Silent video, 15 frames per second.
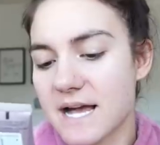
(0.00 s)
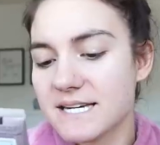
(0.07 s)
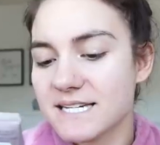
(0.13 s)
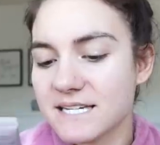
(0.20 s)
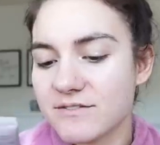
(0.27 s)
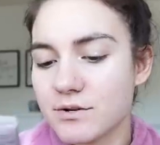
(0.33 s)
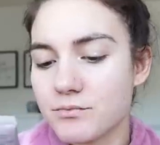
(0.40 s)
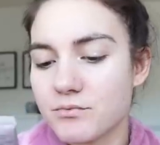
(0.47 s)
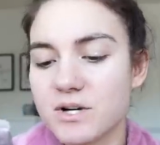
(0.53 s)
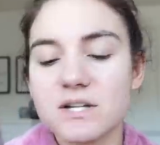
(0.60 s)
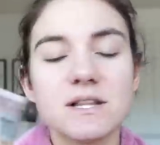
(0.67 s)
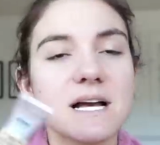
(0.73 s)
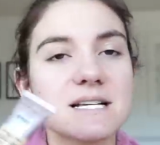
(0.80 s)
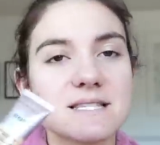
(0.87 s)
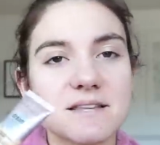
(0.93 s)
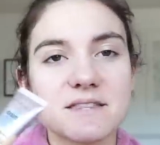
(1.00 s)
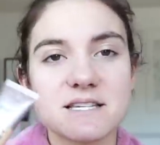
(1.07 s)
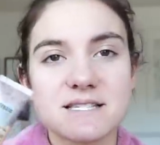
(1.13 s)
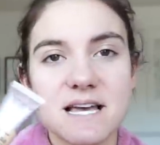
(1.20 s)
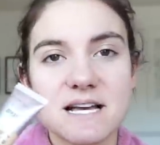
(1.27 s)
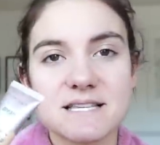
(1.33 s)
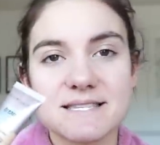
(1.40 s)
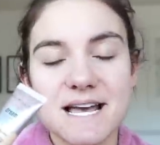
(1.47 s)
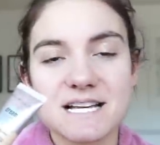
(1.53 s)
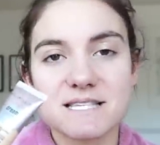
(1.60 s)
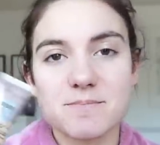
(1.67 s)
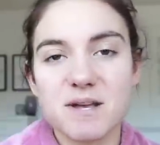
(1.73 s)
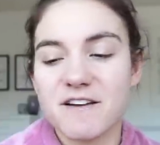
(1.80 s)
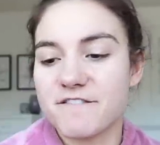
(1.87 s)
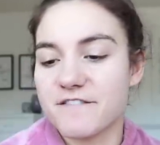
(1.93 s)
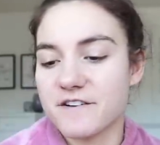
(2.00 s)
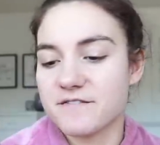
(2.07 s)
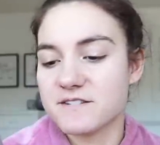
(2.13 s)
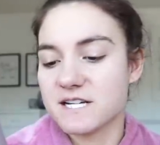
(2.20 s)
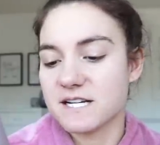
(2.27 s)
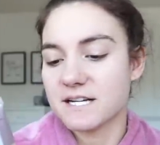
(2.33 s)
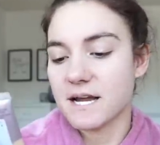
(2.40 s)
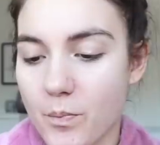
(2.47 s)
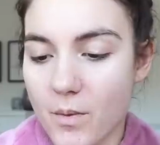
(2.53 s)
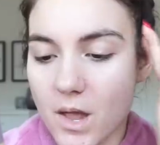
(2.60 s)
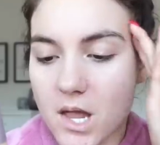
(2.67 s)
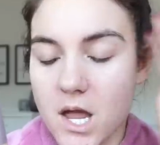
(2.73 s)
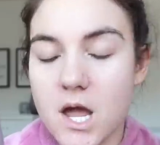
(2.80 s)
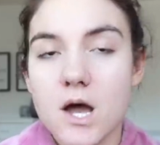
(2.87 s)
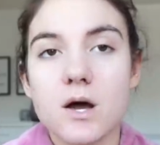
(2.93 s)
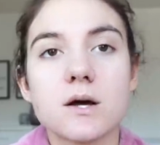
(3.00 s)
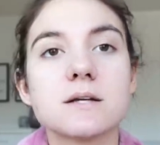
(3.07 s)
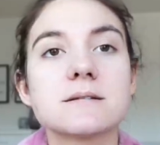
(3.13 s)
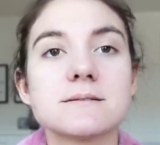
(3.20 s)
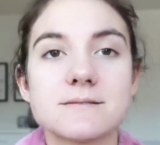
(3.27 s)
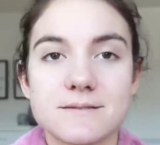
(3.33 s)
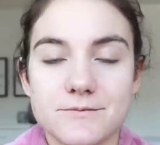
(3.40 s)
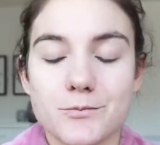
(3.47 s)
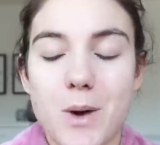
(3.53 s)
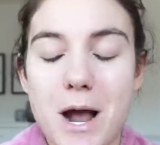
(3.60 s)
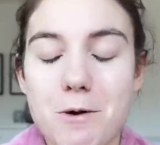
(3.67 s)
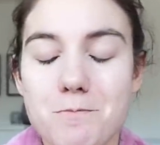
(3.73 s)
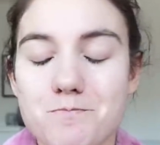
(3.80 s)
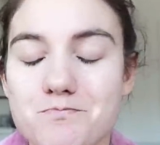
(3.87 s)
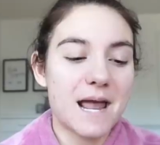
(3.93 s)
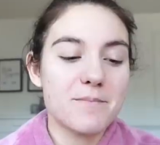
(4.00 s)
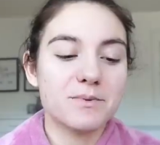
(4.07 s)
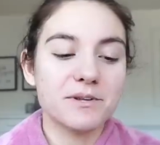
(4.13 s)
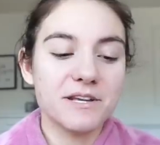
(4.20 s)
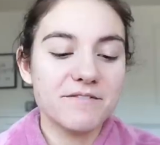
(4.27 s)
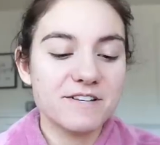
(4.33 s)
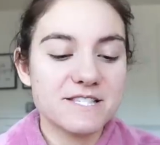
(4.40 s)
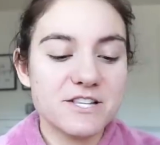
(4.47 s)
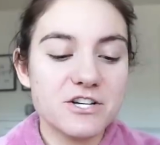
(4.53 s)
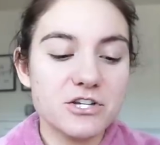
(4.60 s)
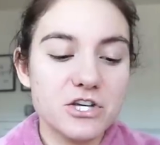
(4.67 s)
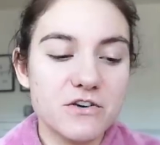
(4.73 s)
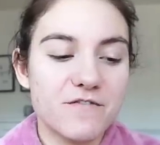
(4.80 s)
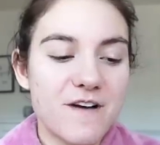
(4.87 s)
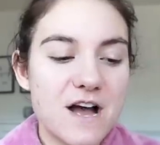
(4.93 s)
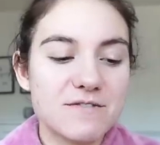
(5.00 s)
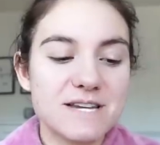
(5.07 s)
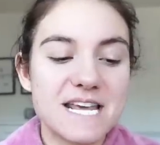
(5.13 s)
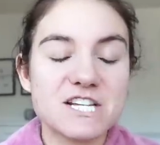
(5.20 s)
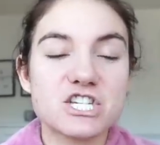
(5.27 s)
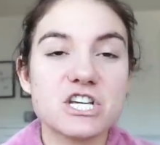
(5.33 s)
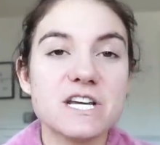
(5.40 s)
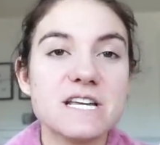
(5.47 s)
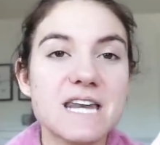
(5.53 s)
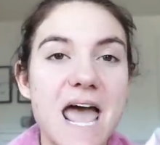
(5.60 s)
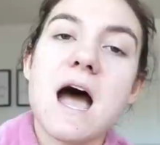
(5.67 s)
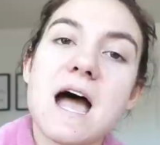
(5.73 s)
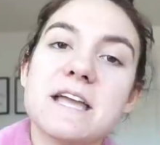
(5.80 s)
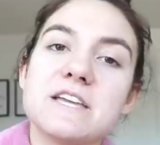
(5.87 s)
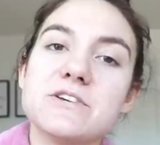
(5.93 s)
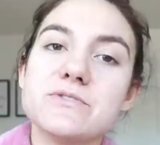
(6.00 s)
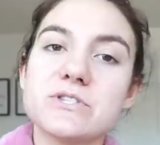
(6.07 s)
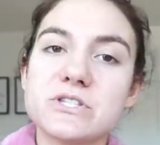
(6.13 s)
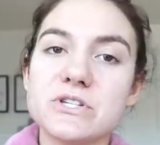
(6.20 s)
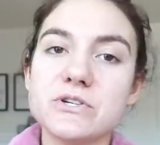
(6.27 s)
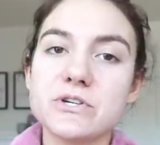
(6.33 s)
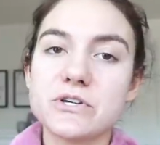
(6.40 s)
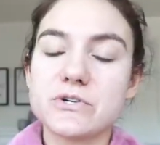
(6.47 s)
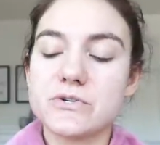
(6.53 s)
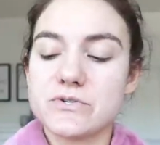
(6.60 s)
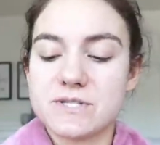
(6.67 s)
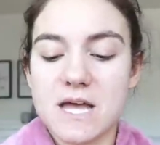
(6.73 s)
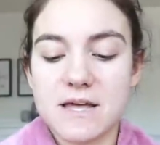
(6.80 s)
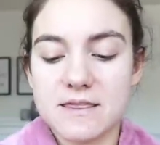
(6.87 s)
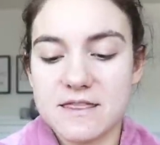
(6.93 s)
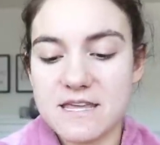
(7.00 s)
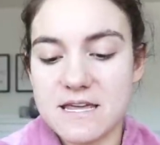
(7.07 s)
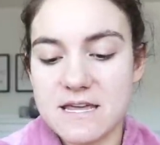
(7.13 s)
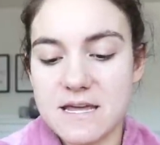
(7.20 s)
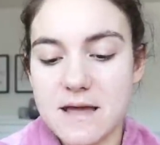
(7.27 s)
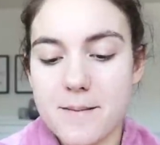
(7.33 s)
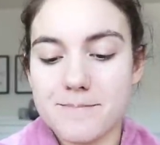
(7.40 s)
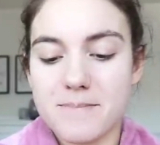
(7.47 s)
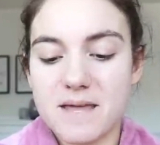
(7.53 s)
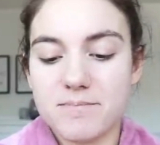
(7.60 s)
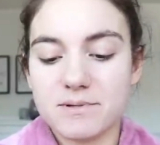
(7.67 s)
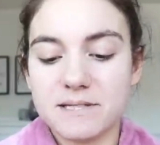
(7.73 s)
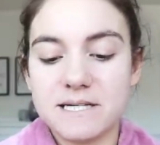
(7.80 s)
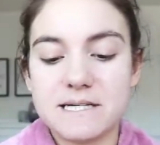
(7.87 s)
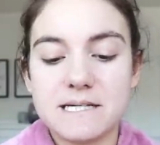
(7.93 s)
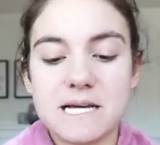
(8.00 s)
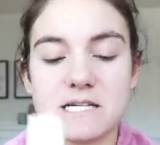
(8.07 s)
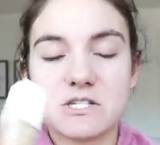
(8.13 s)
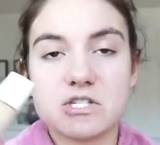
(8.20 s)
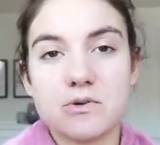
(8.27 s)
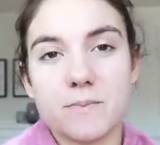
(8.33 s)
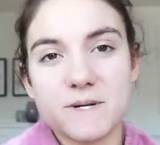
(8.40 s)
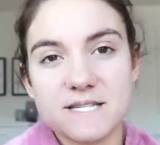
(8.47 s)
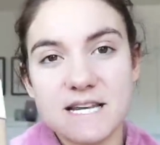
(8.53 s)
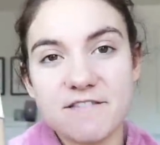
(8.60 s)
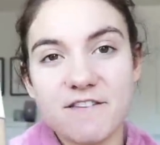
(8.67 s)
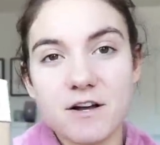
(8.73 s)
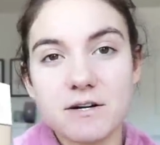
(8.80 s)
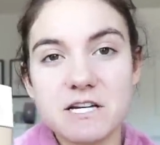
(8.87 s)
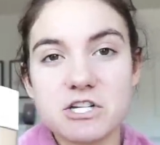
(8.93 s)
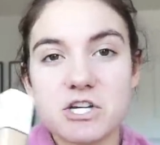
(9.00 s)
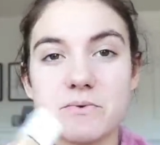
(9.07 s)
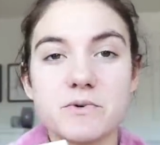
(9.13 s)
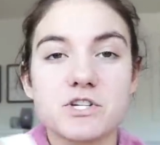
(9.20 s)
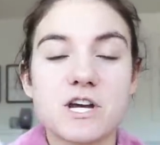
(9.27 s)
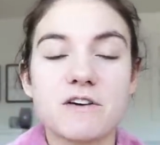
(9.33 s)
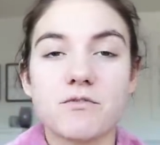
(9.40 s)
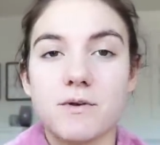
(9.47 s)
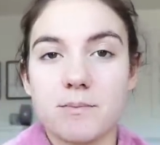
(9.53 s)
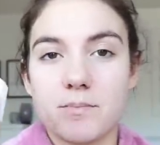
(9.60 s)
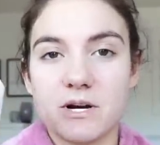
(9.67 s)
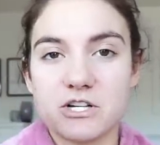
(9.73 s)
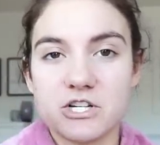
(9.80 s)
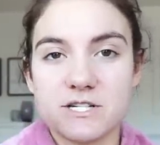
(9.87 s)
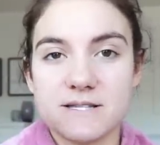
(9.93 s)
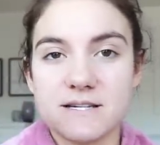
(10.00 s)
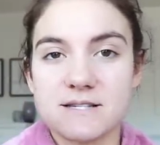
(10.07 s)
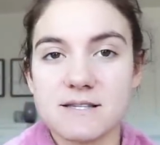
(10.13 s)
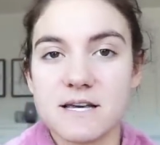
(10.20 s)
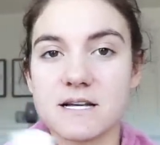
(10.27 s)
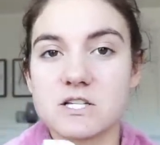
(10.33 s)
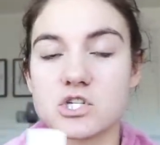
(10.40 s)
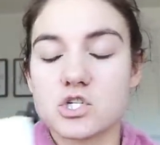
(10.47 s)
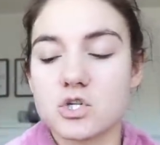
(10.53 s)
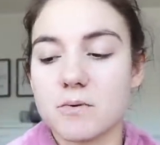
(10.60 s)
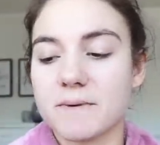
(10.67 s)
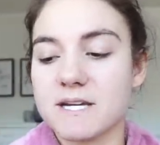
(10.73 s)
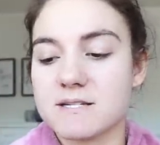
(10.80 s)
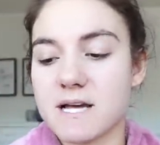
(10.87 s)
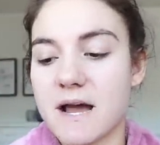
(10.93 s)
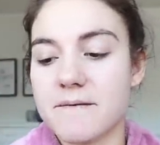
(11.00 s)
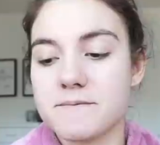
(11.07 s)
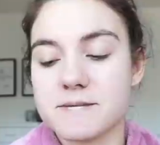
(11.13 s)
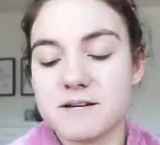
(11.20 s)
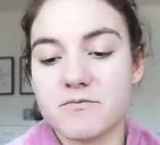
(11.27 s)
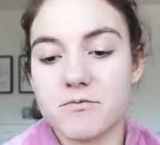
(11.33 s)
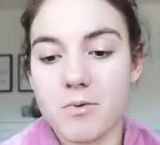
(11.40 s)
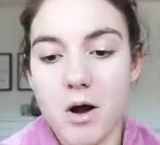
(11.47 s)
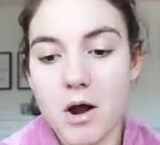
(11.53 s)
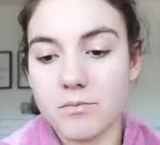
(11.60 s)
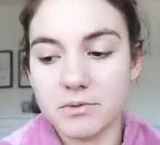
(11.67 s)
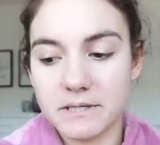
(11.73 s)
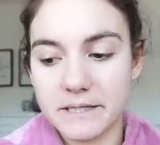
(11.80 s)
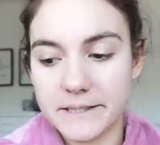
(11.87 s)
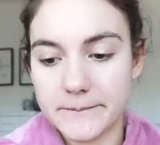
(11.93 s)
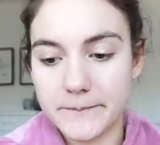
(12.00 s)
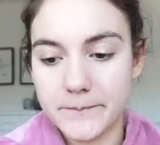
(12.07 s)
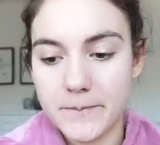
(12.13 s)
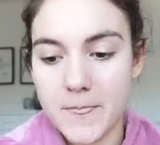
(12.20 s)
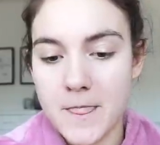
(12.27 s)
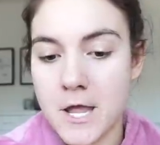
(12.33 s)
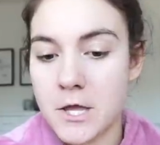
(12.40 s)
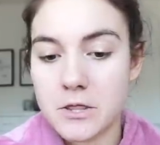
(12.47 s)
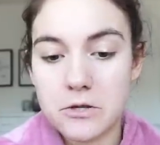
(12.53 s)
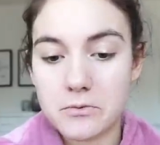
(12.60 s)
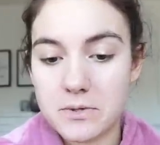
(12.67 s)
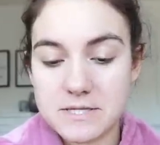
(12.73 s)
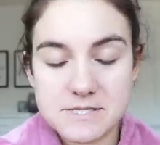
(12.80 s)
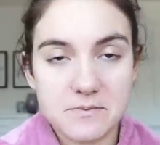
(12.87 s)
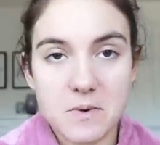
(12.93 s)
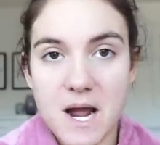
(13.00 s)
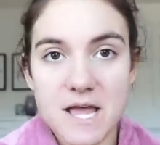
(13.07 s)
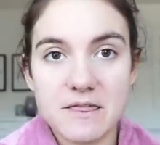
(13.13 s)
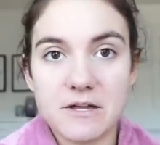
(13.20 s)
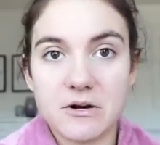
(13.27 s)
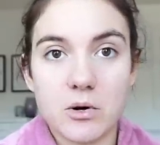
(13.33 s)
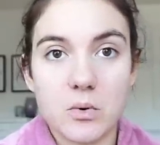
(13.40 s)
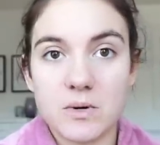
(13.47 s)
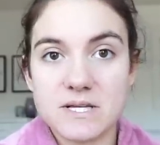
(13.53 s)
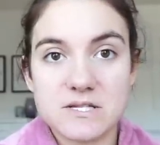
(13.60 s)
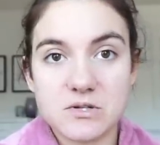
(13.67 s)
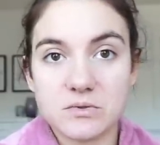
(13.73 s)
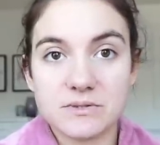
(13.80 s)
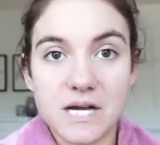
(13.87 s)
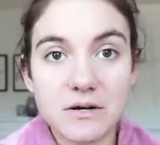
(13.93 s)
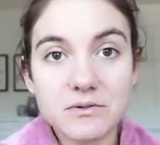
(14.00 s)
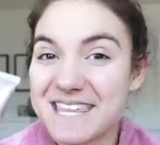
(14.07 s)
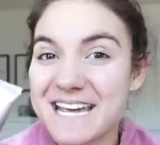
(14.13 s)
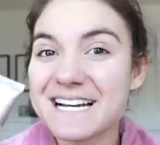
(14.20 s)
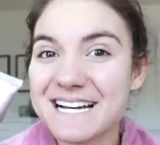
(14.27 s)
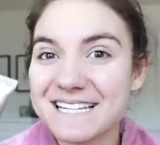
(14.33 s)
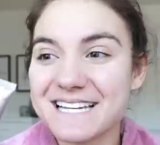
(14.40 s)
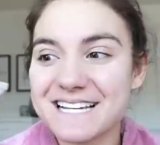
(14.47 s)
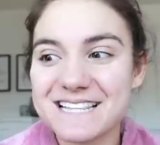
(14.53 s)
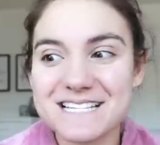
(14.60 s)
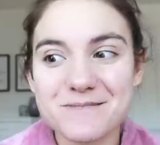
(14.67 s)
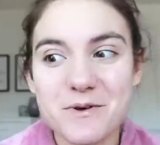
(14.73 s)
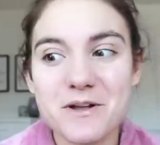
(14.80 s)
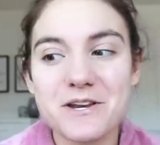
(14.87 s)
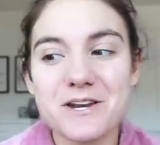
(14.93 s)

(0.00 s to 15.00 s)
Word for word: I didn't even realize that this has SPF 50 in it. Wow. I believe it's their new foundation. I used to use the Maybelline Super Stay foundation, which I've repurchased this like so many times. I've probably, the reason why they're always sold out. I think I like this